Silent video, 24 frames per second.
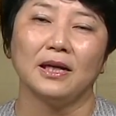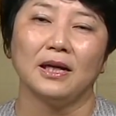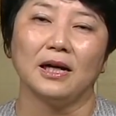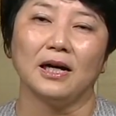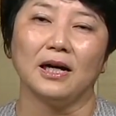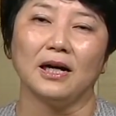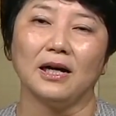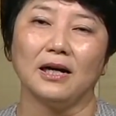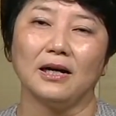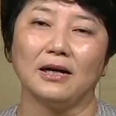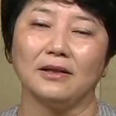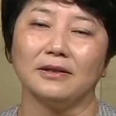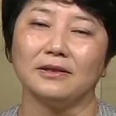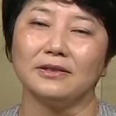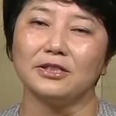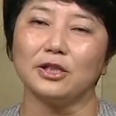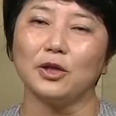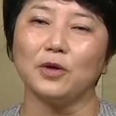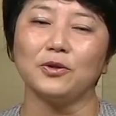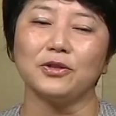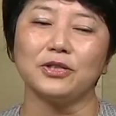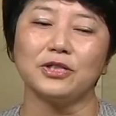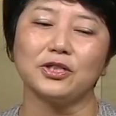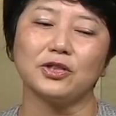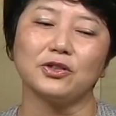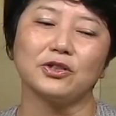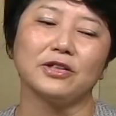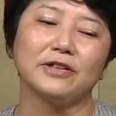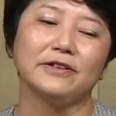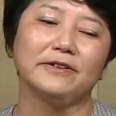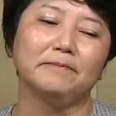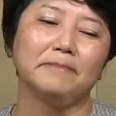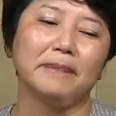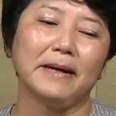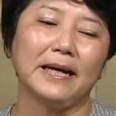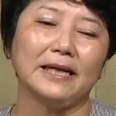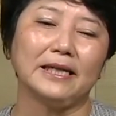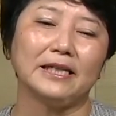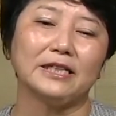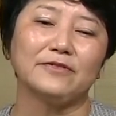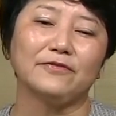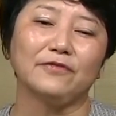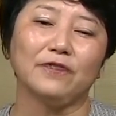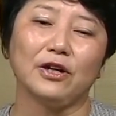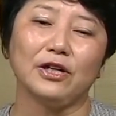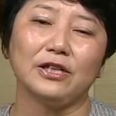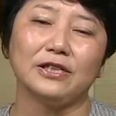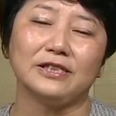Uh, so, so the debate
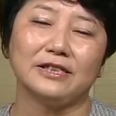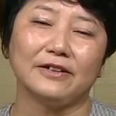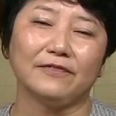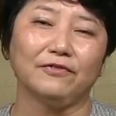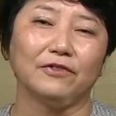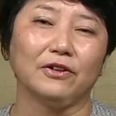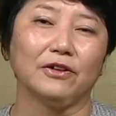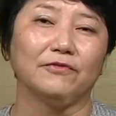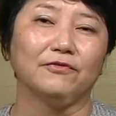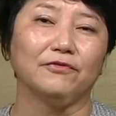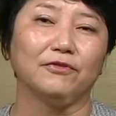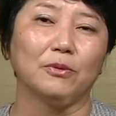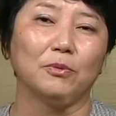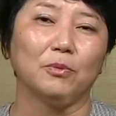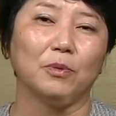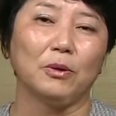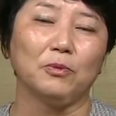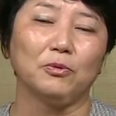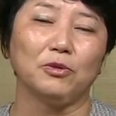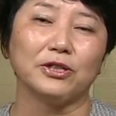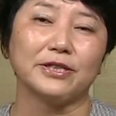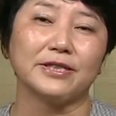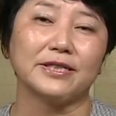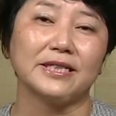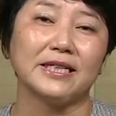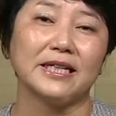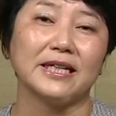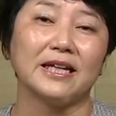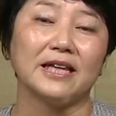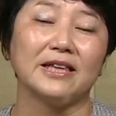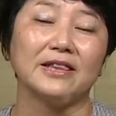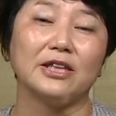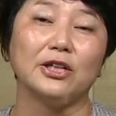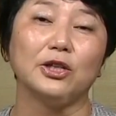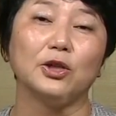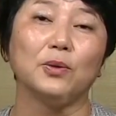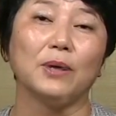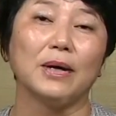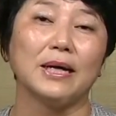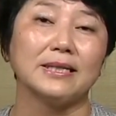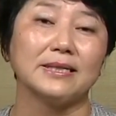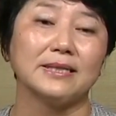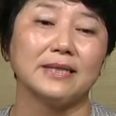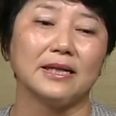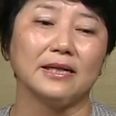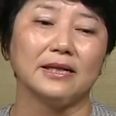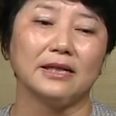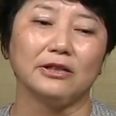is very uh, different what about, from what, we're seeing gender? in the
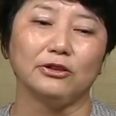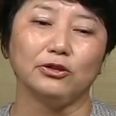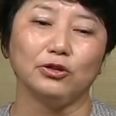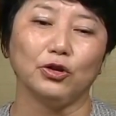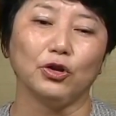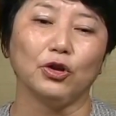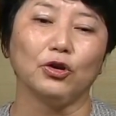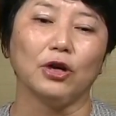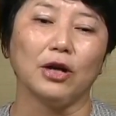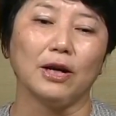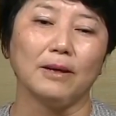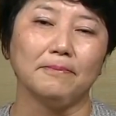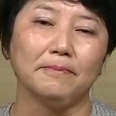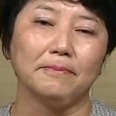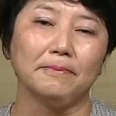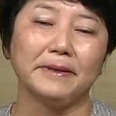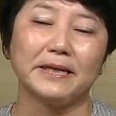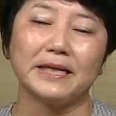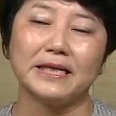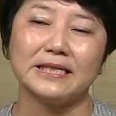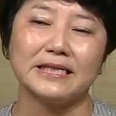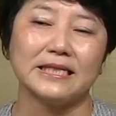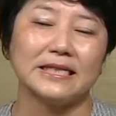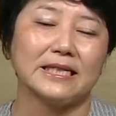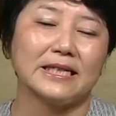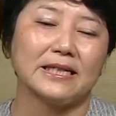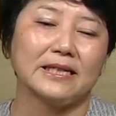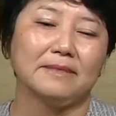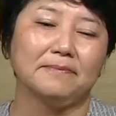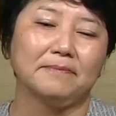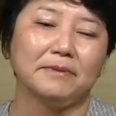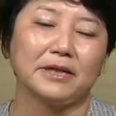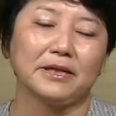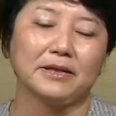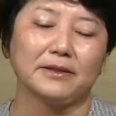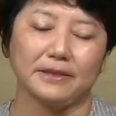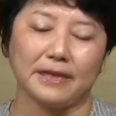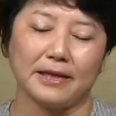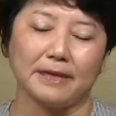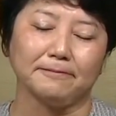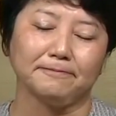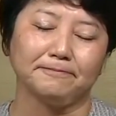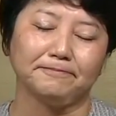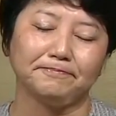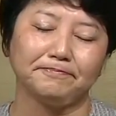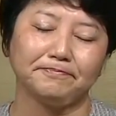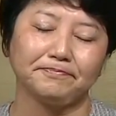U.S. and in Europe because, uh, yeah.